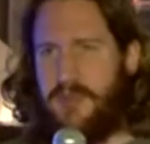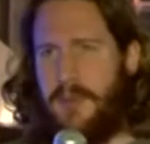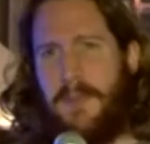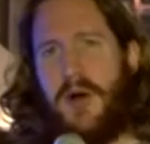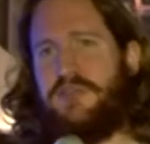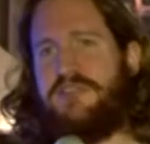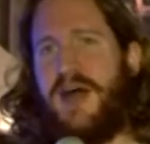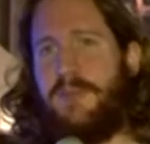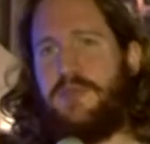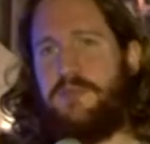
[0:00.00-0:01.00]
the most
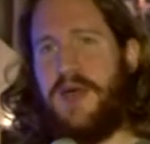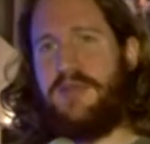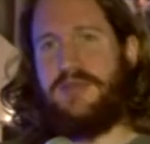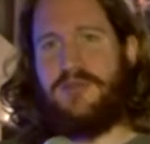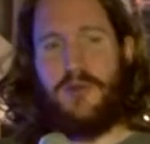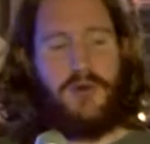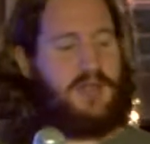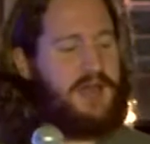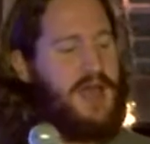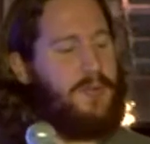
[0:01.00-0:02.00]
time you spend doing
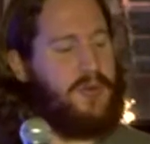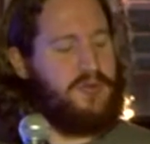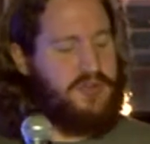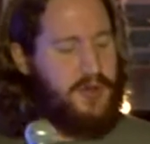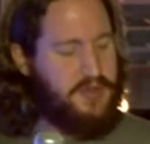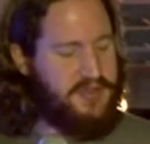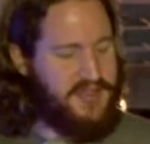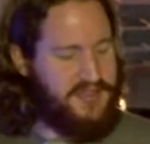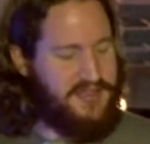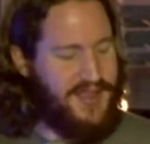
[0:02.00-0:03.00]
the game consoles
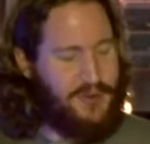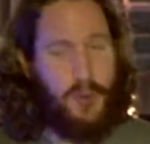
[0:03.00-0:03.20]
is